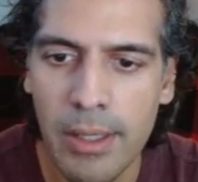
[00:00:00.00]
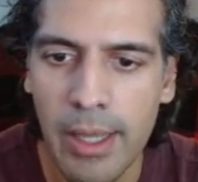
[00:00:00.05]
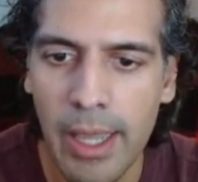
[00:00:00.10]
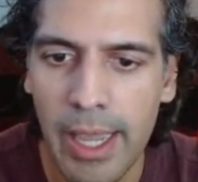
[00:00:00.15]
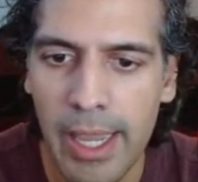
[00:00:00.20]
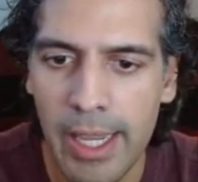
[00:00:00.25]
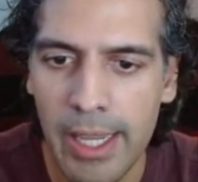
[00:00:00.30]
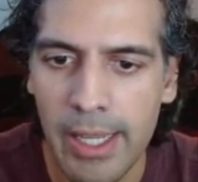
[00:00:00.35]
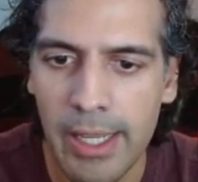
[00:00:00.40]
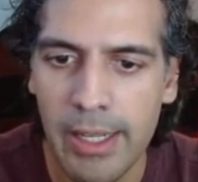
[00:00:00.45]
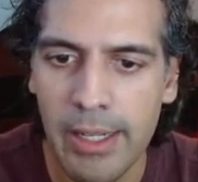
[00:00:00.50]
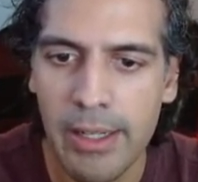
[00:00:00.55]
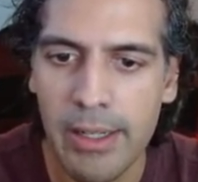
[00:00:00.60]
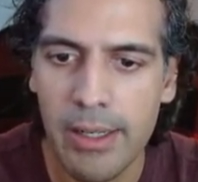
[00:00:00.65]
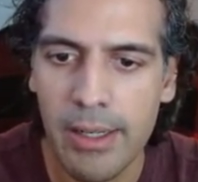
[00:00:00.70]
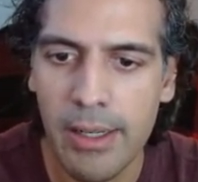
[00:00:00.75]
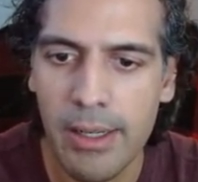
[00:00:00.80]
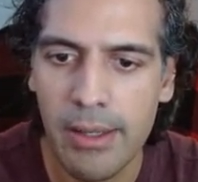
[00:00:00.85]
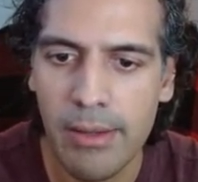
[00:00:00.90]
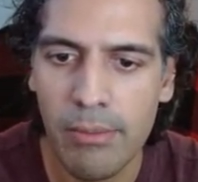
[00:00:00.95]
And
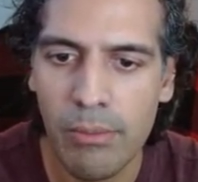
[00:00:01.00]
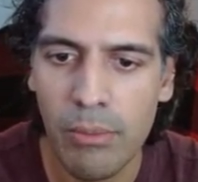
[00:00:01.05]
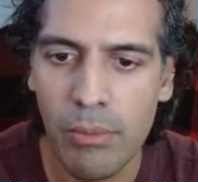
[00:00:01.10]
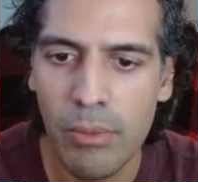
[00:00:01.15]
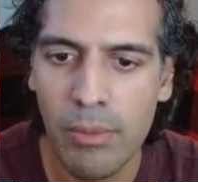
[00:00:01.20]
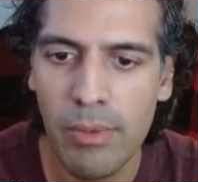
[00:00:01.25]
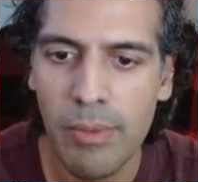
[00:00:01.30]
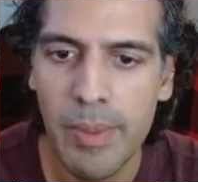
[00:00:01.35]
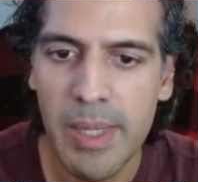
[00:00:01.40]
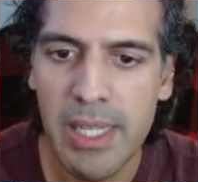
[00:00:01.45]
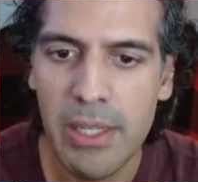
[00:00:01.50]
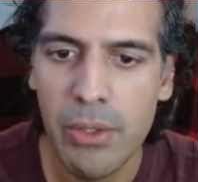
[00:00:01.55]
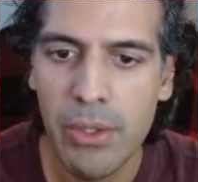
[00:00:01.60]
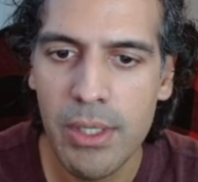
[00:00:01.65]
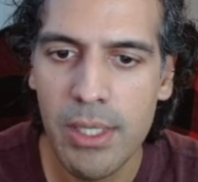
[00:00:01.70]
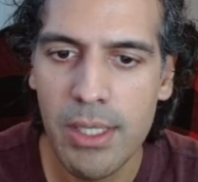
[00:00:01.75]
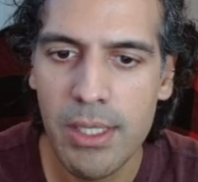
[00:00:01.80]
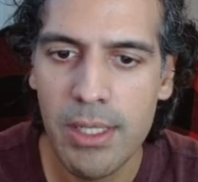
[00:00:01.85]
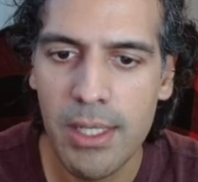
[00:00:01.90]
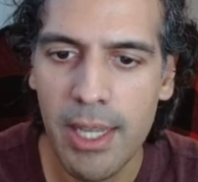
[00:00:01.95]
if we use
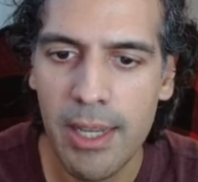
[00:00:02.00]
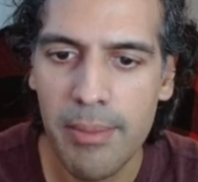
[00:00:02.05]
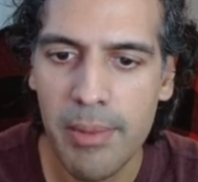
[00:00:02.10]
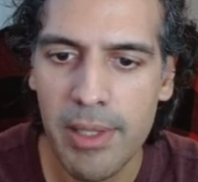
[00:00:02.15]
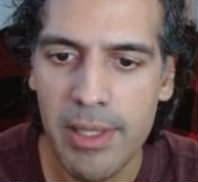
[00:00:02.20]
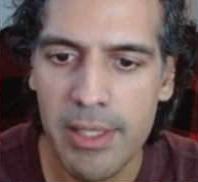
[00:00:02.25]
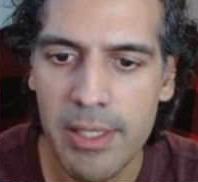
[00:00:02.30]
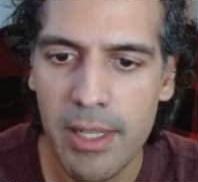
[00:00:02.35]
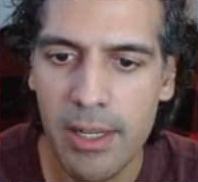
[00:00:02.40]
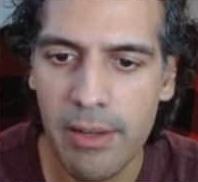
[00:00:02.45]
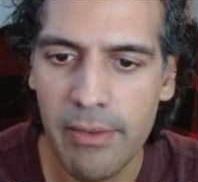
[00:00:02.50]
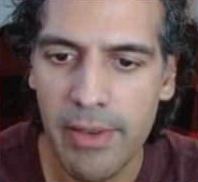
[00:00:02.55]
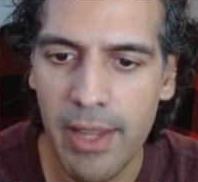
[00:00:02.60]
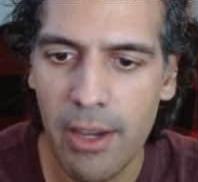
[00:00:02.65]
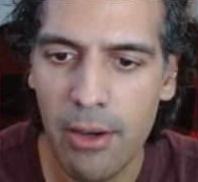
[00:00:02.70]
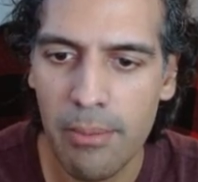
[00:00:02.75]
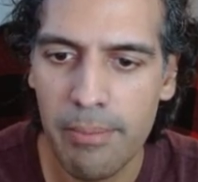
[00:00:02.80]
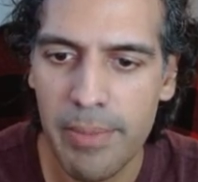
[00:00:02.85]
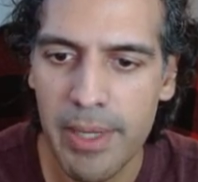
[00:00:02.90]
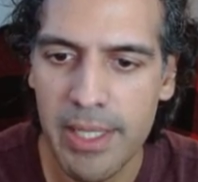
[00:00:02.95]
this table instead of
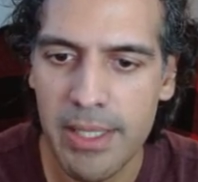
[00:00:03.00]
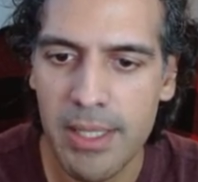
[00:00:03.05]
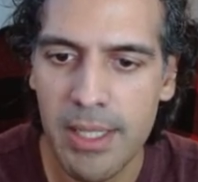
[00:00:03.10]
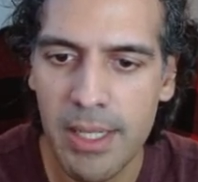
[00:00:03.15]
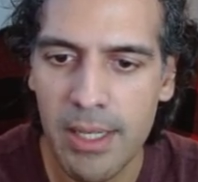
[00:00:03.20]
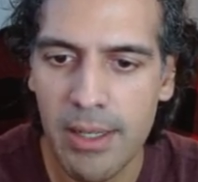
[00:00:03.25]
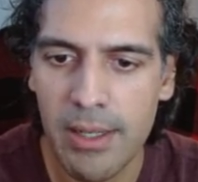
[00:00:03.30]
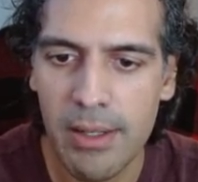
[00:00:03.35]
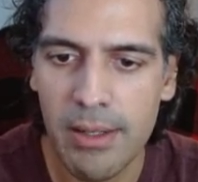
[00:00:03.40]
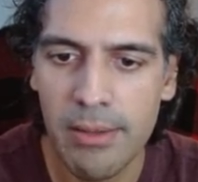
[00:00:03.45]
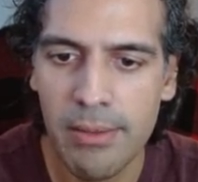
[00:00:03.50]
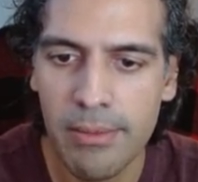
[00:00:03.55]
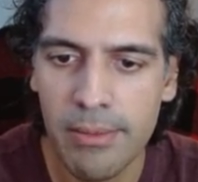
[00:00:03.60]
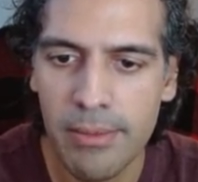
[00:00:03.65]
count bits here,